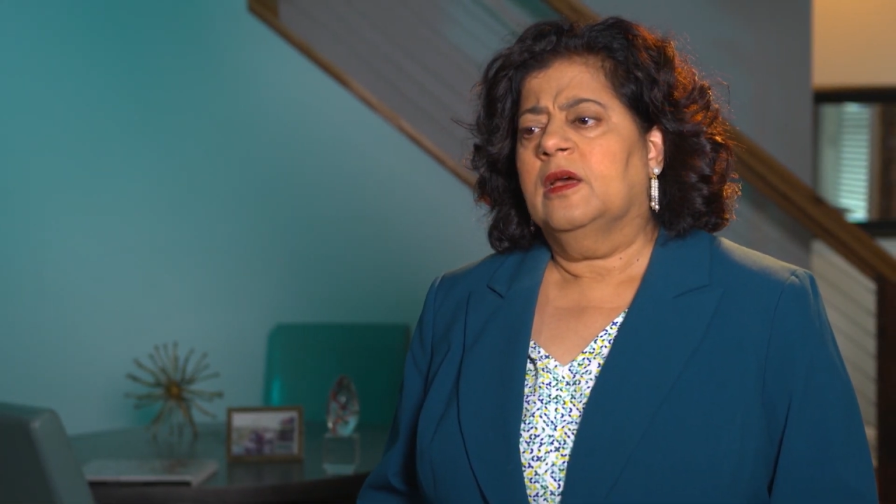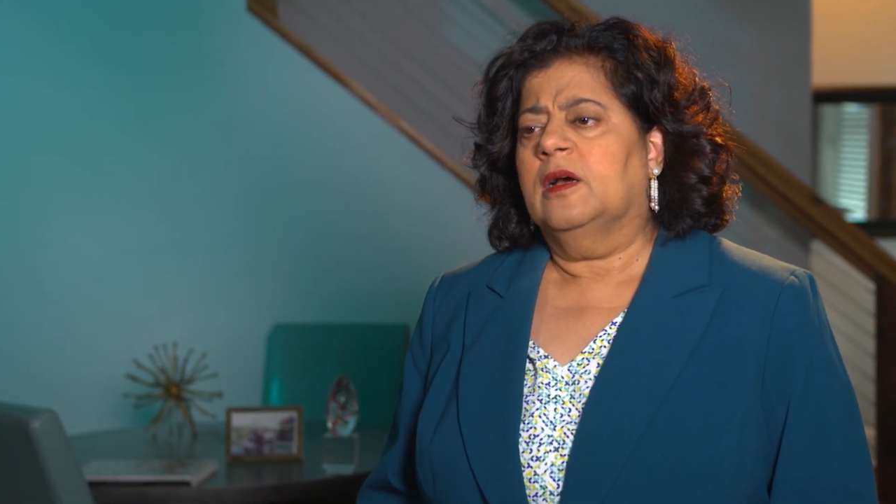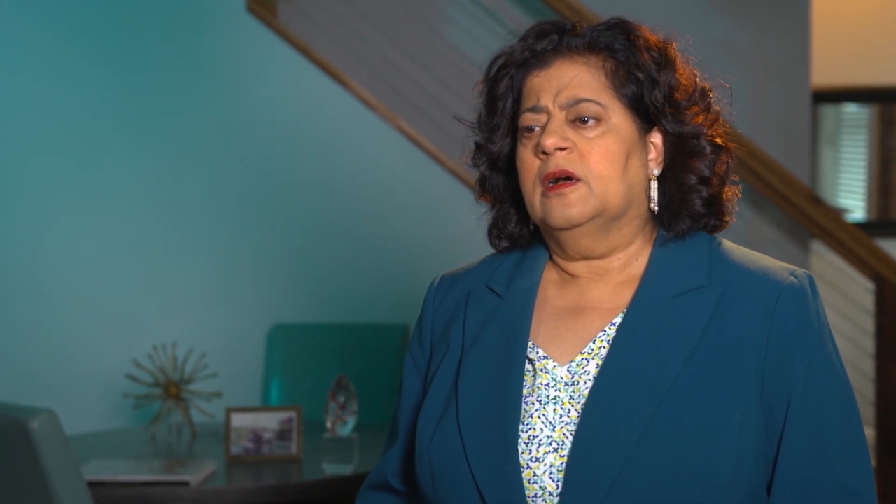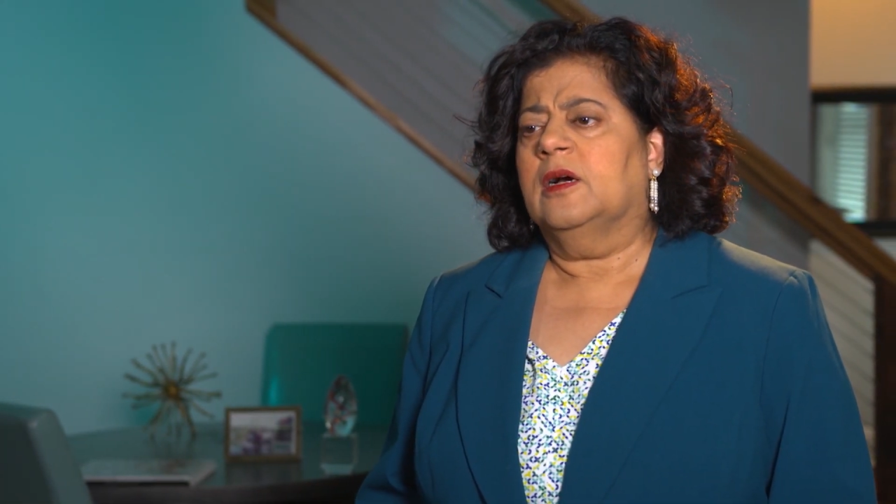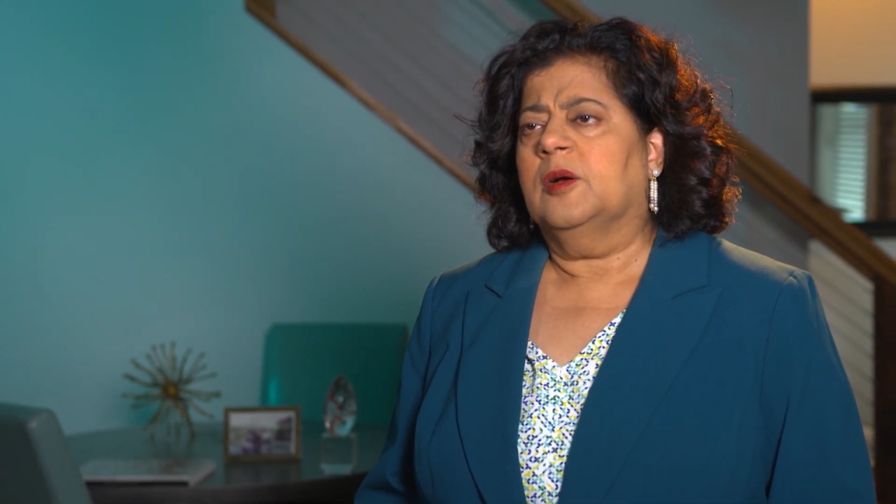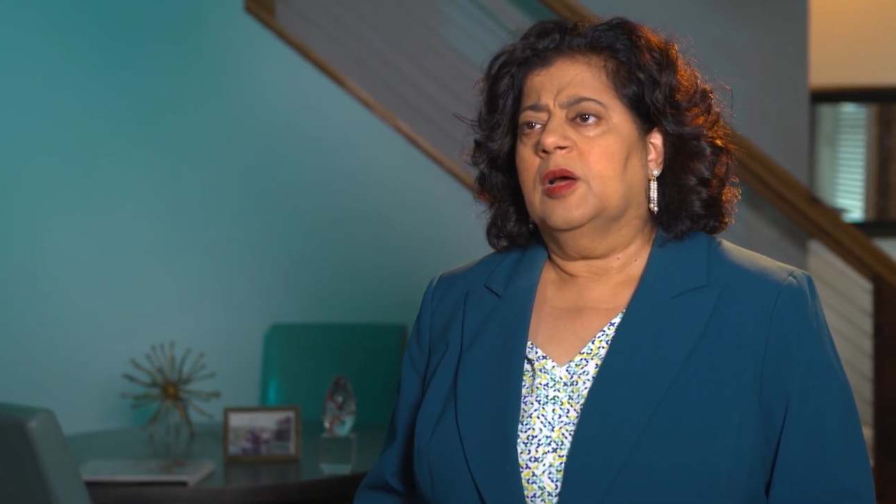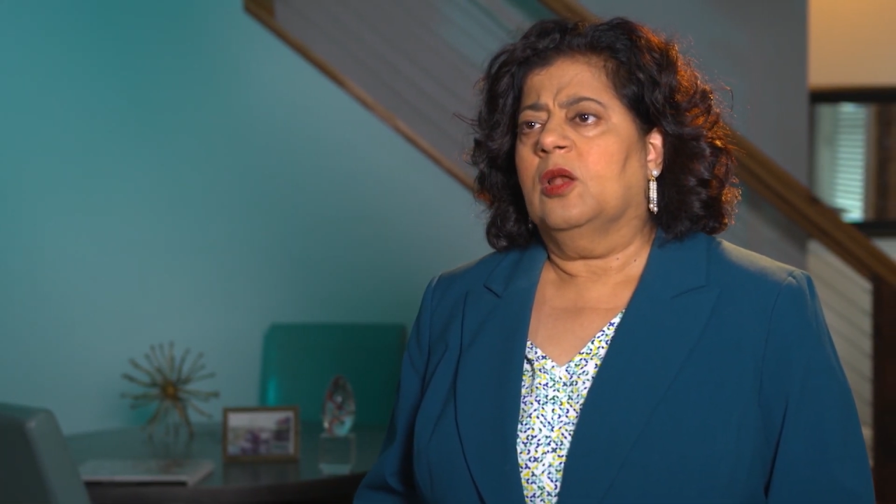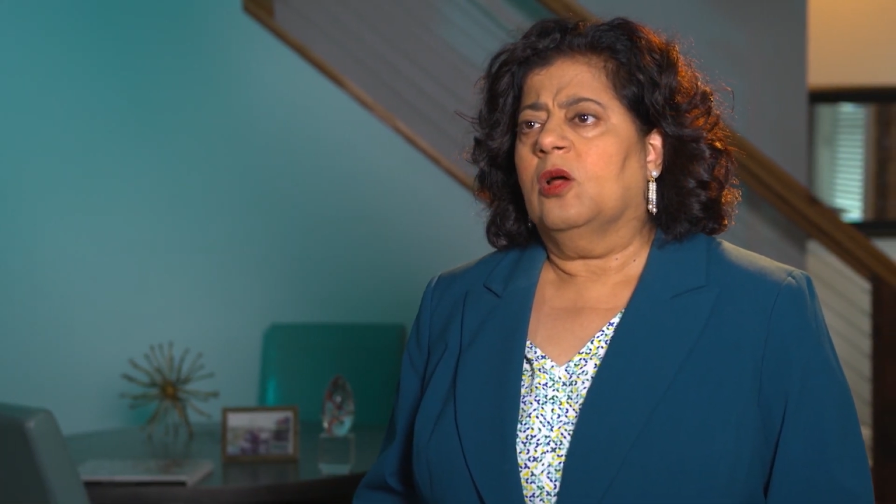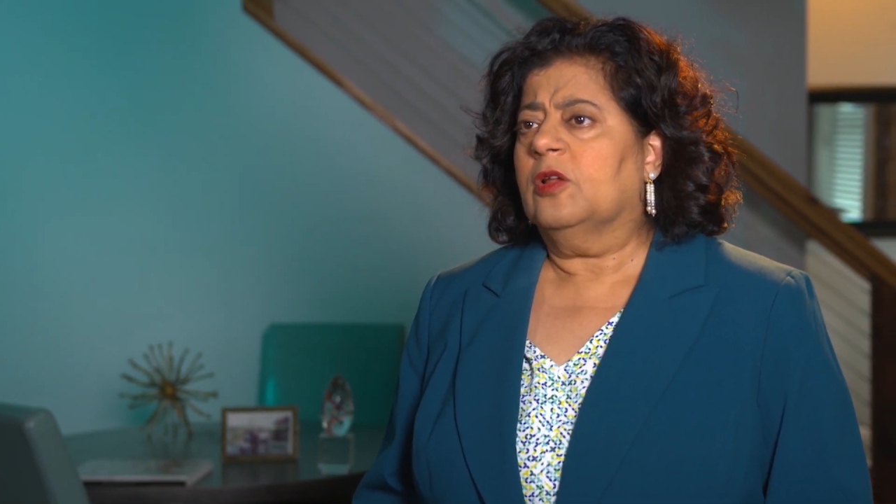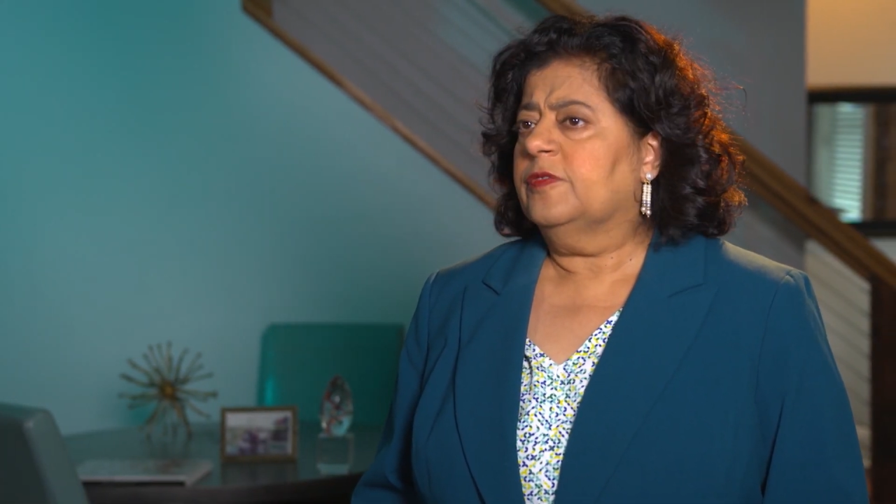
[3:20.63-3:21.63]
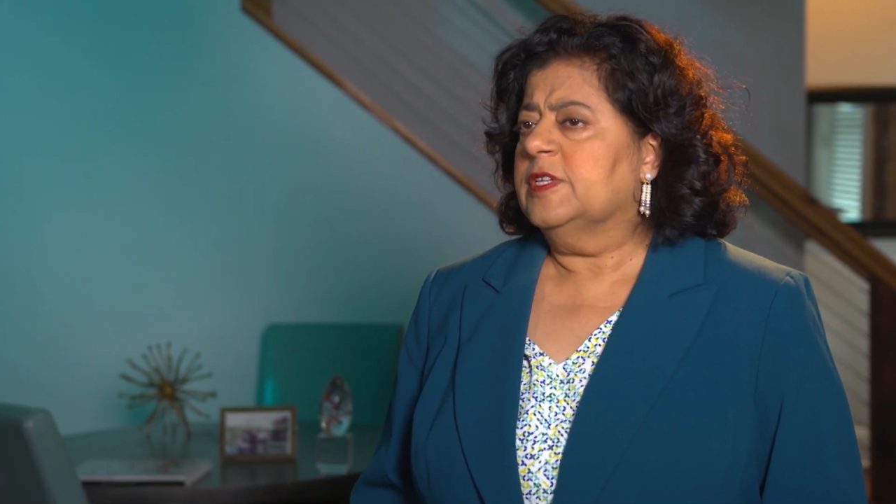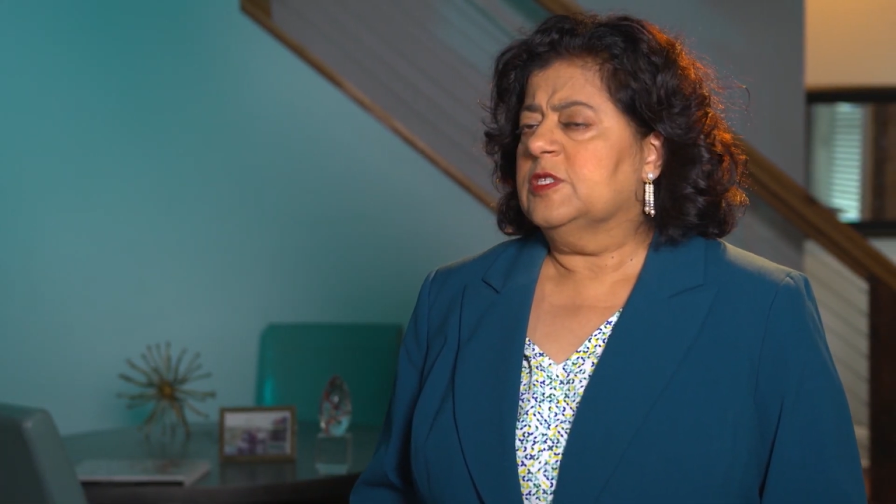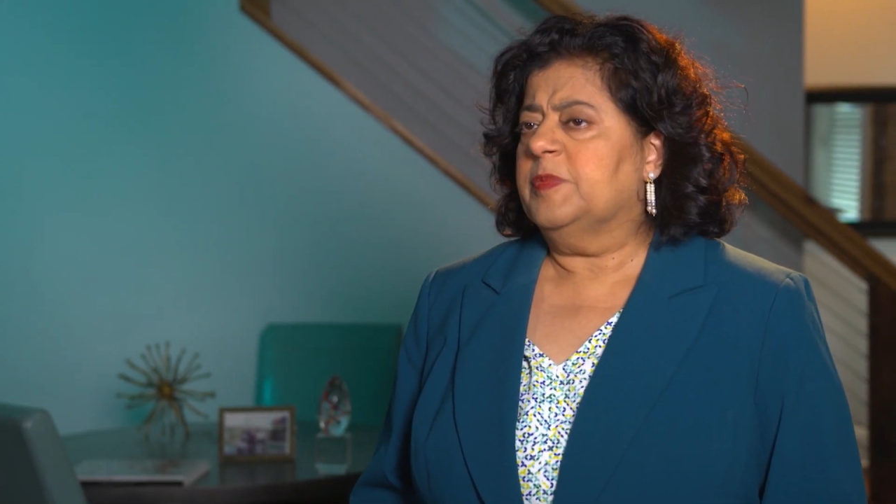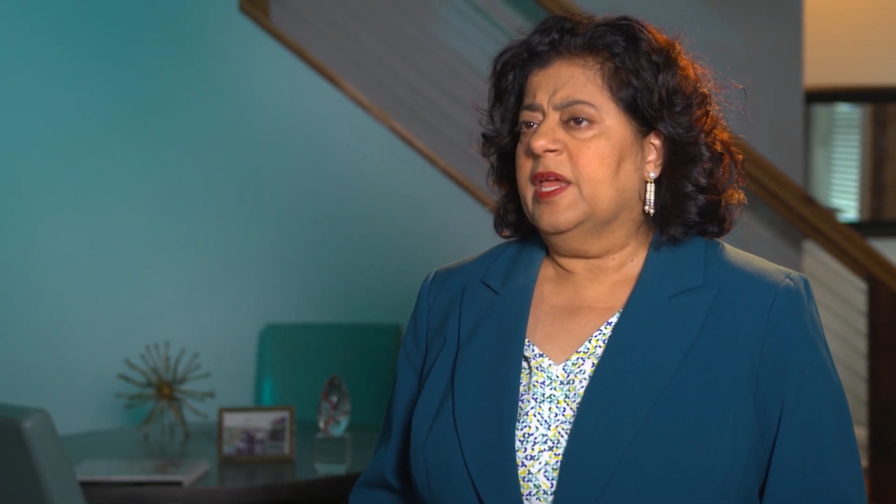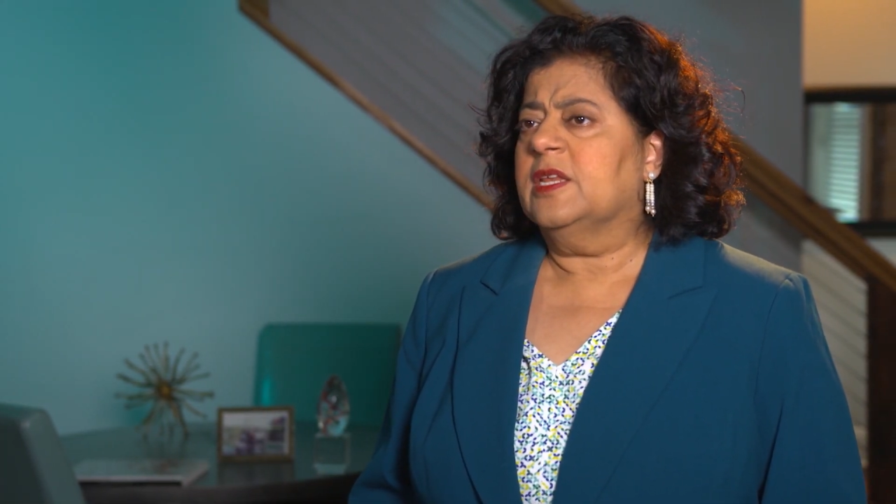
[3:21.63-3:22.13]
Uh, a lot of this
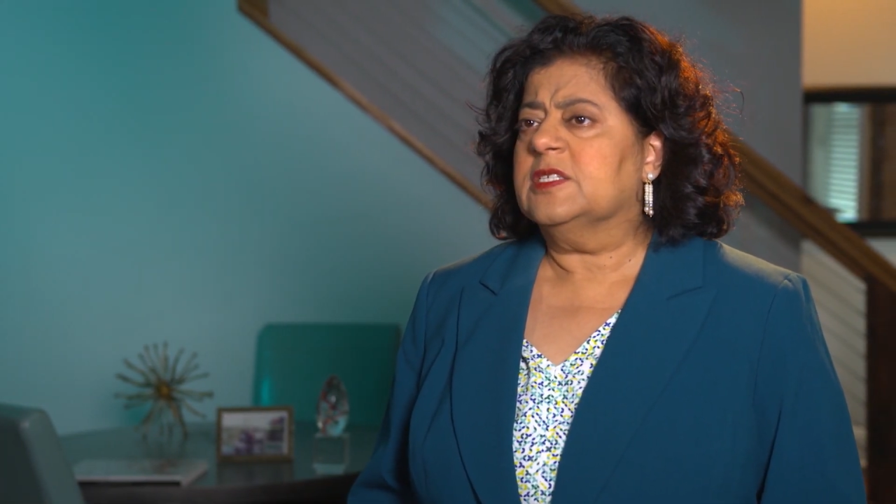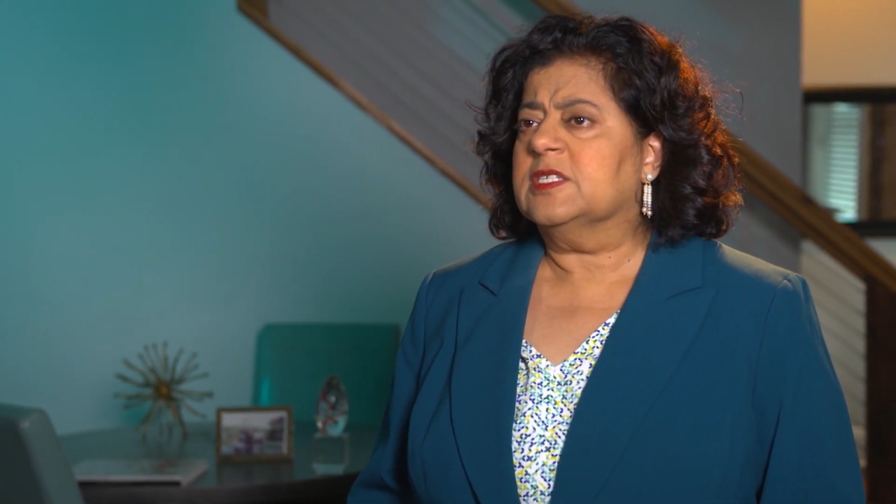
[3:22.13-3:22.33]
pain is